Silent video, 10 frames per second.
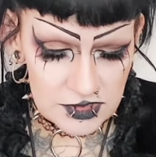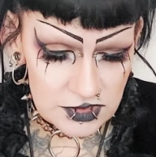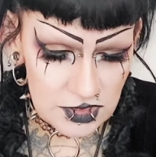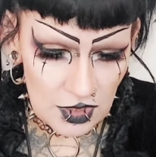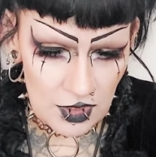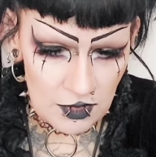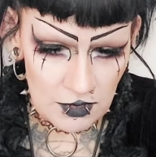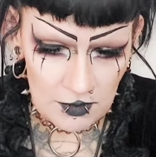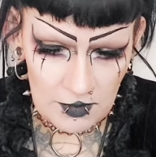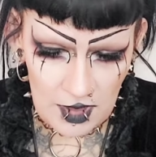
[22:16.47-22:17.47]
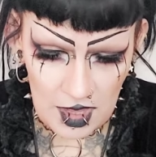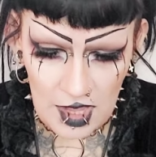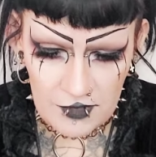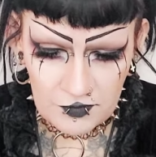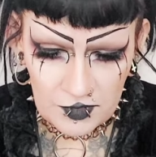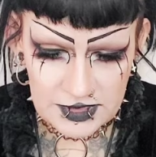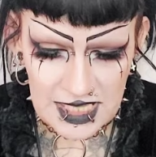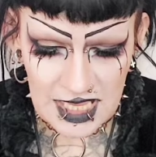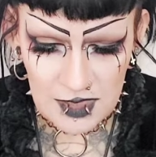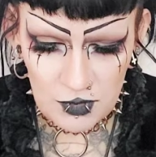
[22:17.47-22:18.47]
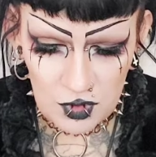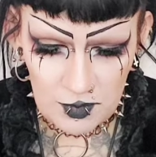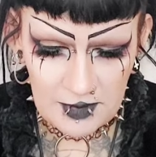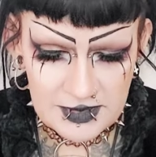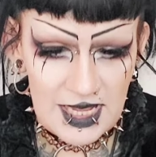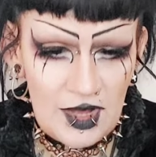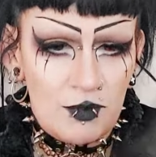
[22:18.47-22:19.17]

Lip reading: So I thought Temu would be able to help